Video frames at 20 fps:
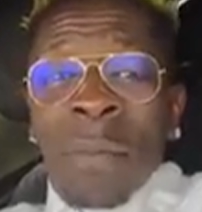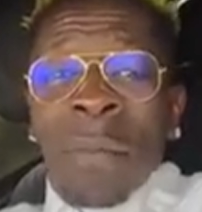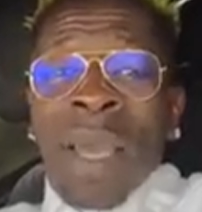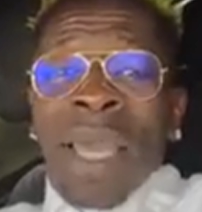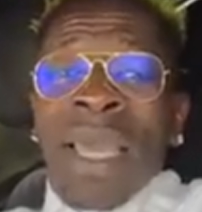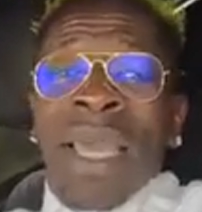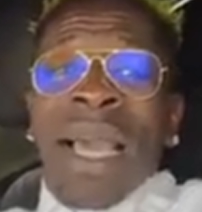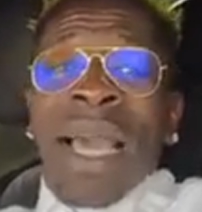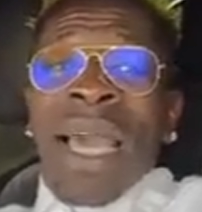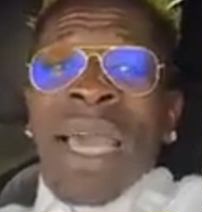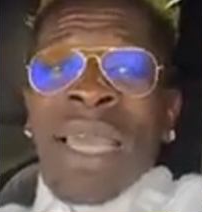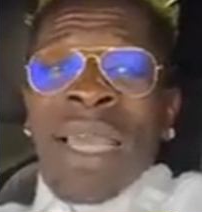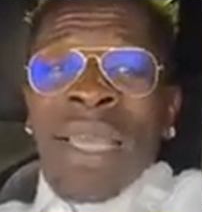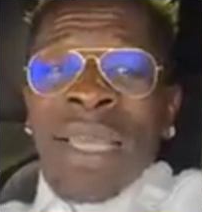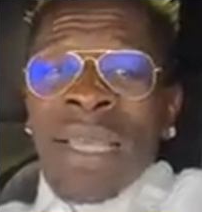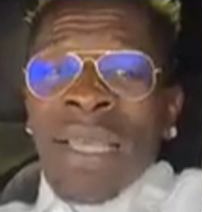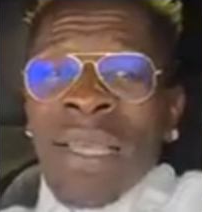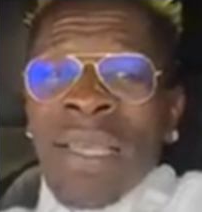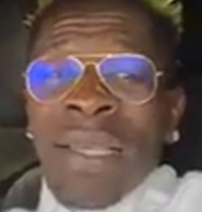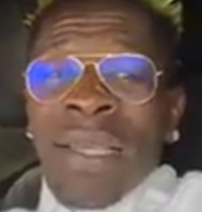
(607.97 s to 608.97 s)
my
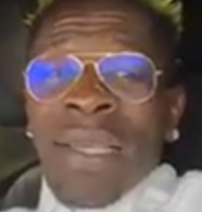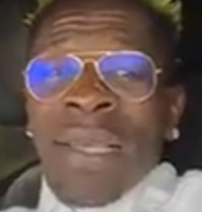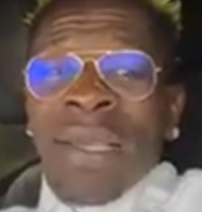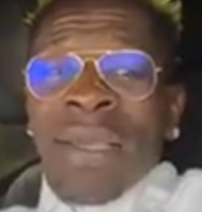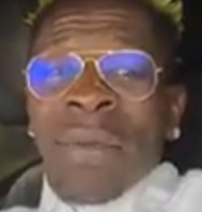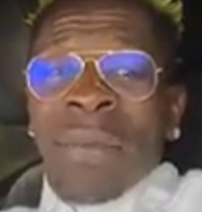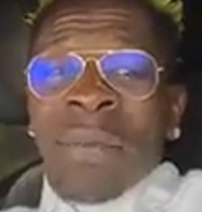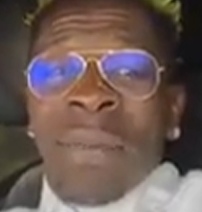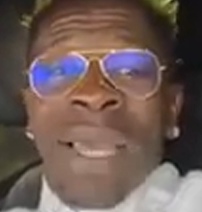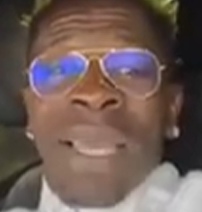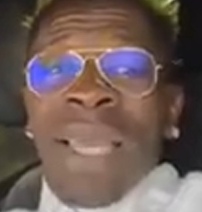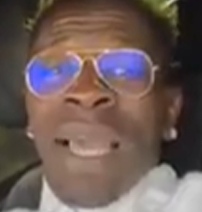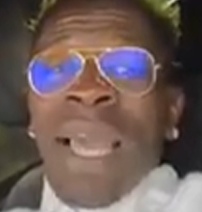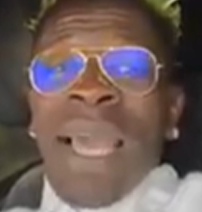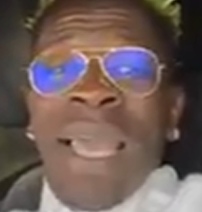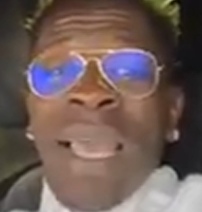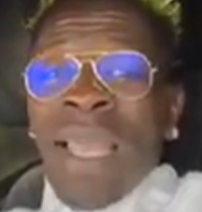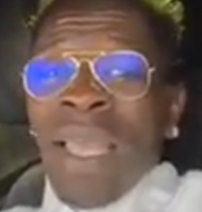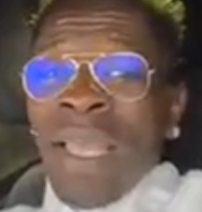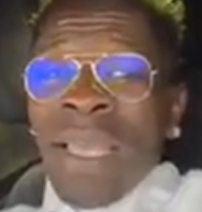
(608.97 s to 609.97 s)
guy,
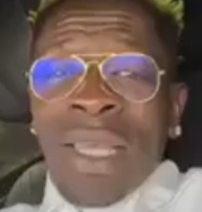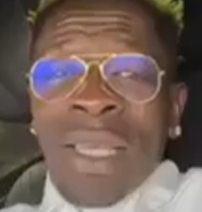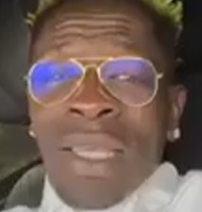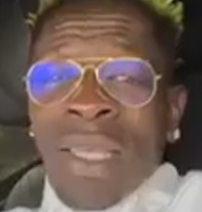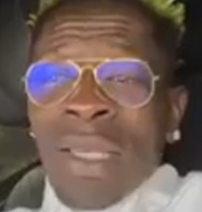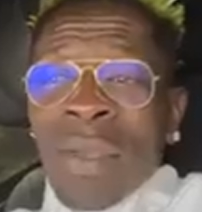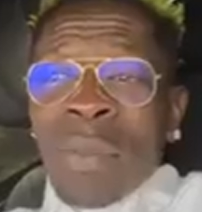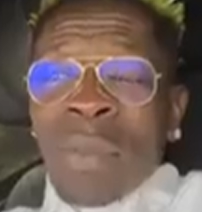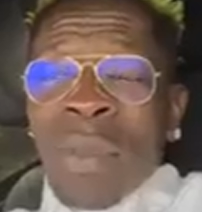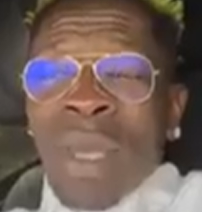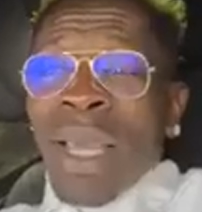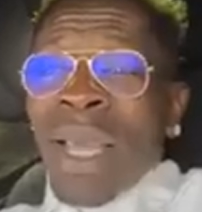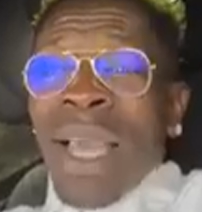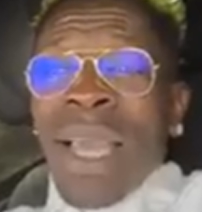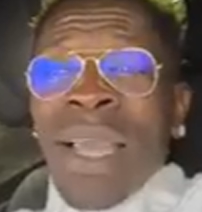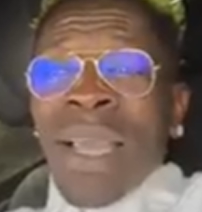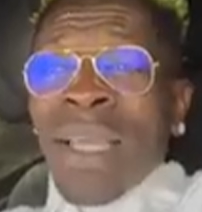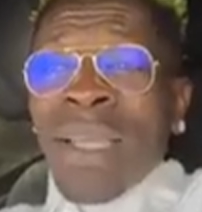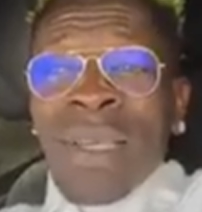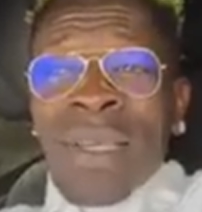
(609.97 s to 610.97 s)

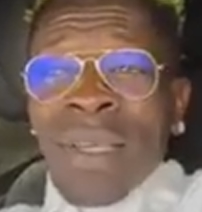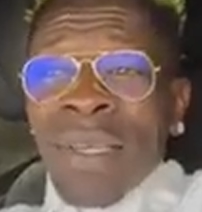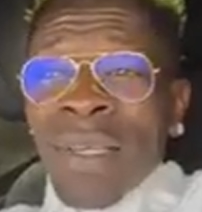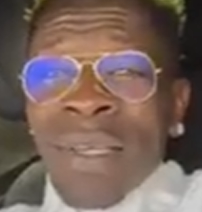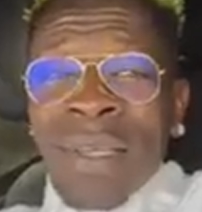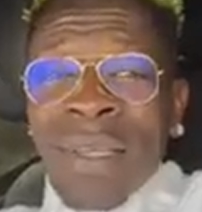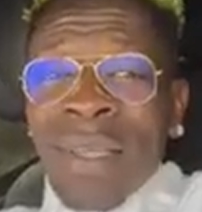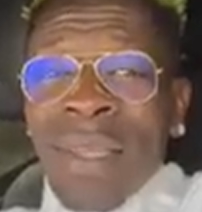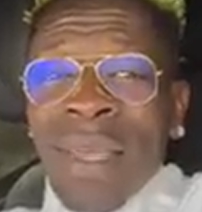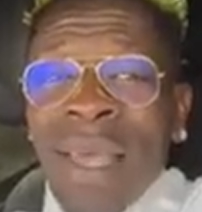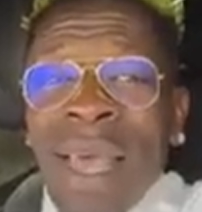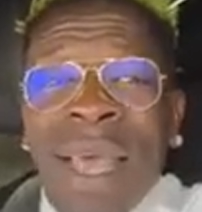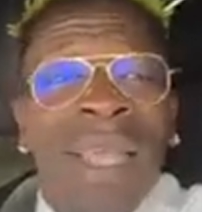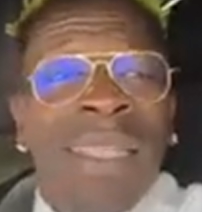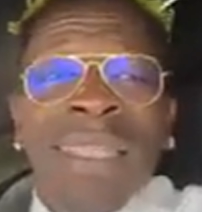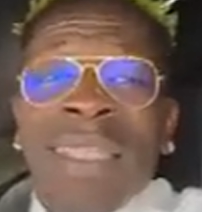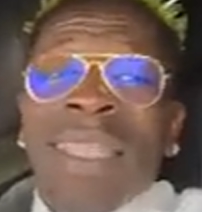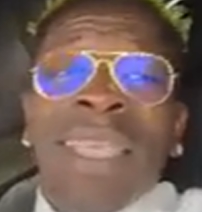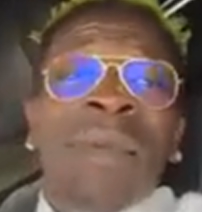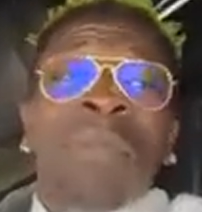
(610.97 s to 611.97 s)
I
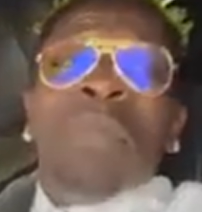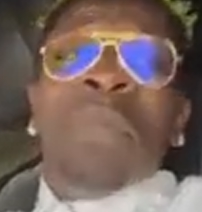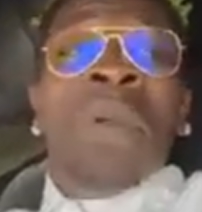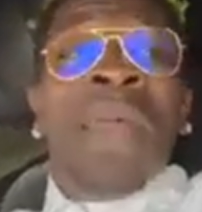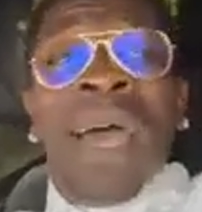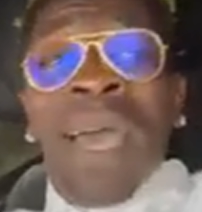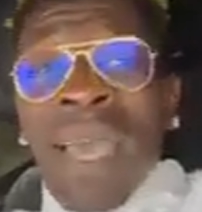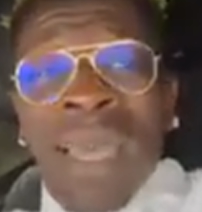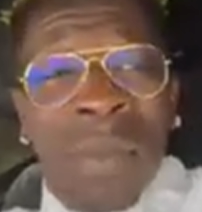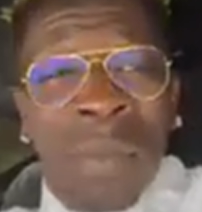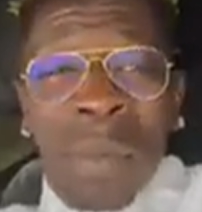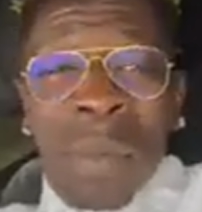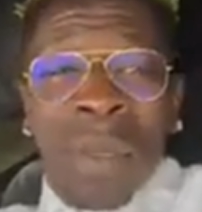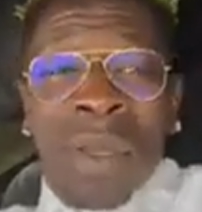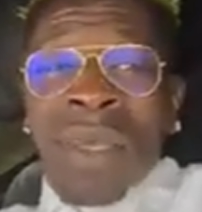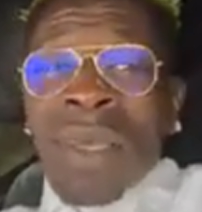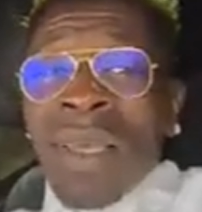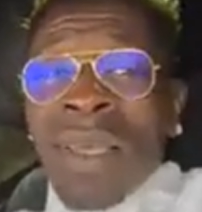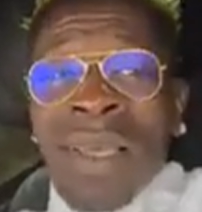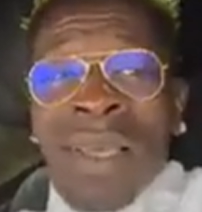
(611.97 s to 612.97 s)
take bribe.